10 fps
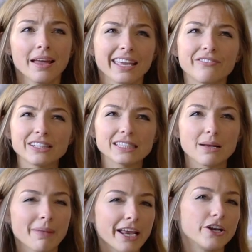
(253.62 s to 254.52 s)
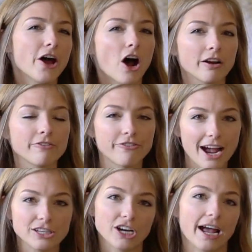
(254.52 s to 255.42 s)
Even some
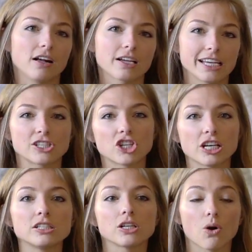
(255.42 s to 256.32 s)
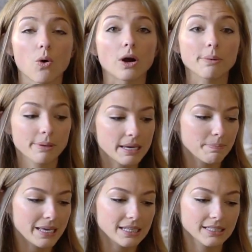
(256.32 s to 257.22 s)
non-fragile kitchen and decor
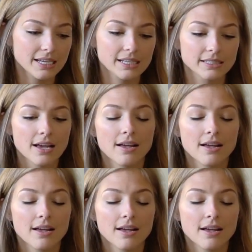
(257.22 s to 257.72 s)
pieces